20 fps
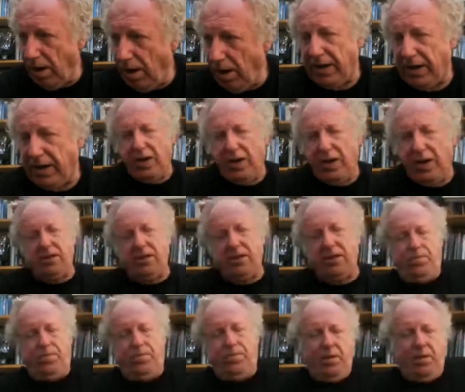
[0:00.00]
okay, well,
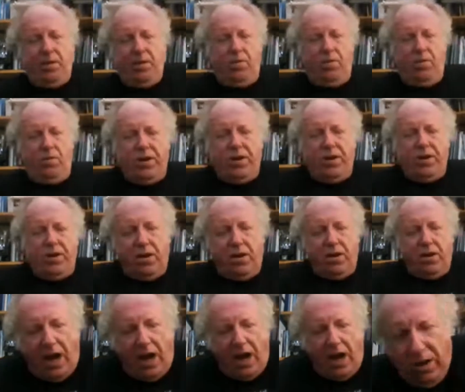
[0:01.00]
whether
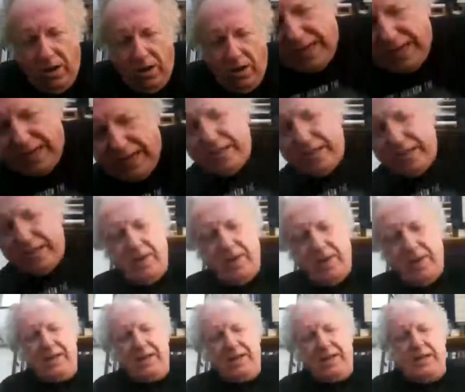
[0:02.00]
how long he he'd be
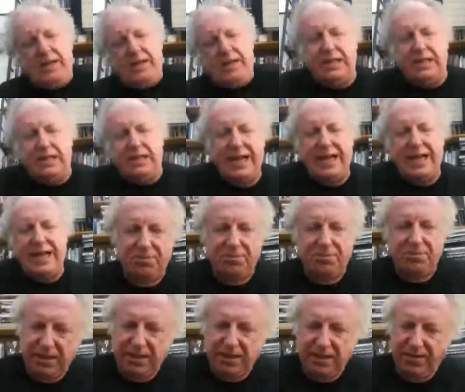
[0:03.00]
declared dead is
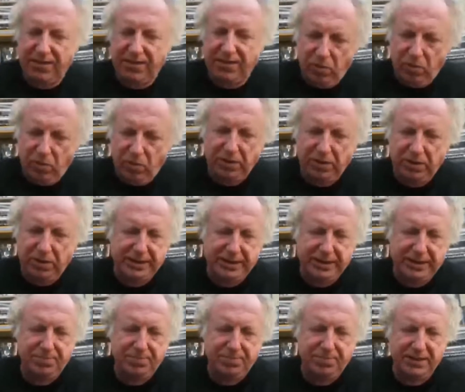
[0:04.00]
relatively important here
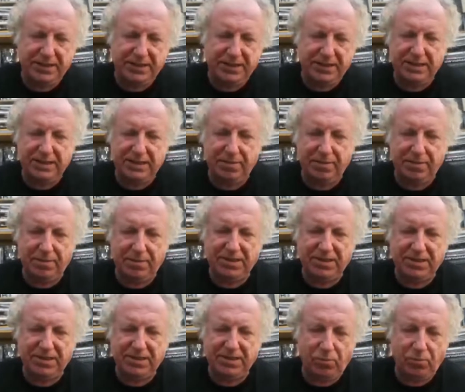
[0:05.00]
because it determines
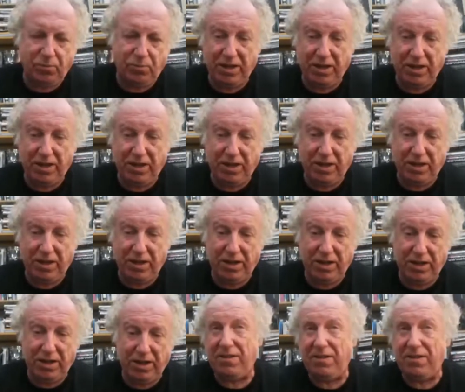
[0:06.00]
whether it's
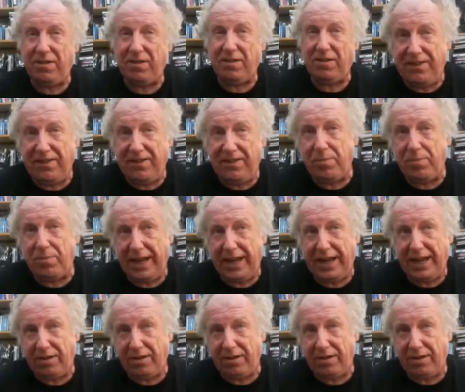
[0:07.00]
even conceivable
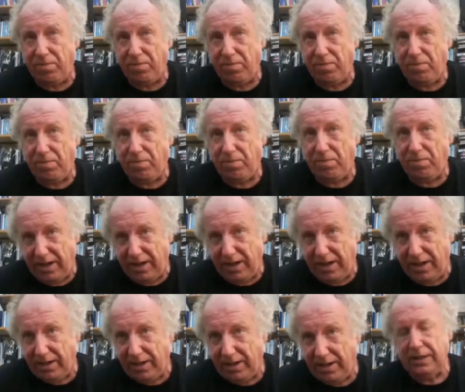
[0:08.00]
that he could be
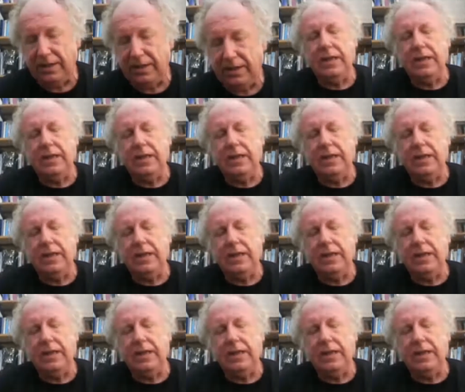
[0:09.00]
revived.